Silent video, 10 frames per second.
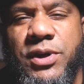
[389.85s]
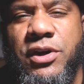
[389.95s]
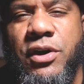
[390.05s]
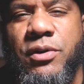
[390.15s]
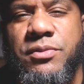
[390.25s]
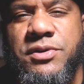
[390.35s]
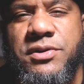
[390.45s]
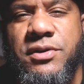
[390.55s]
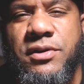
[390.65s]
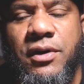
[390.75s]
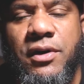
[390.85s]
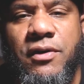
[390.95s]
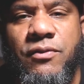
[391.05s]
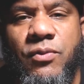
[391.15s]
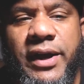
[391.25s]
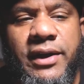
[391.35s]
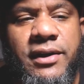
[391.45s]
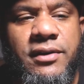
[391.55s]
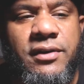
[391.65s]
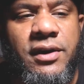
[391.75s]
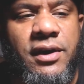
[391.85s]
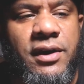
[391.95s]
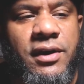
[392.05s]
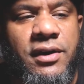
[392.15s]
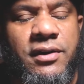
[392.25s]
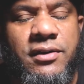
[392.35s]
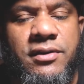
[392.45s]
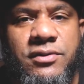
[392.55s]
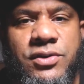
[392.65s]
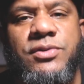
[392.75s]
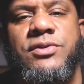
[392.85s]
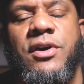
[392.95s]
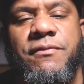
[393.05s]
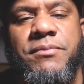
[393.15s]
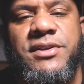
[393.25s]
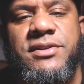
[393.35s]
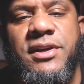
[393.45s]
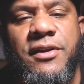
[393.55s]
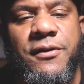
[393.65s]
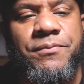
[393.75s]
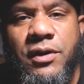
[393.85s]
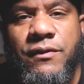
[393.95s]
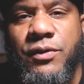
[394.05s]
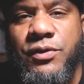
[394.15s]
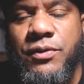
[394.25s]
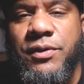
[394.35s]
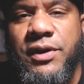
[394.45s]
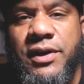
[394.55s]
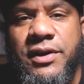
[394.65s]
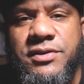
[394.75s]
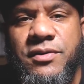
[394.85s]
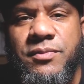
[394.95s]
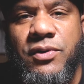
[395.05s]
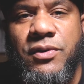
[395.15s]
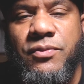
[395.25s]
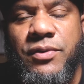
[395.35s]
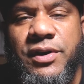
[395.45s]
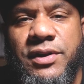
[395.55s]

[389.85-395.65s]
coats of white and too soft mixed together. If you're doing a custom on one of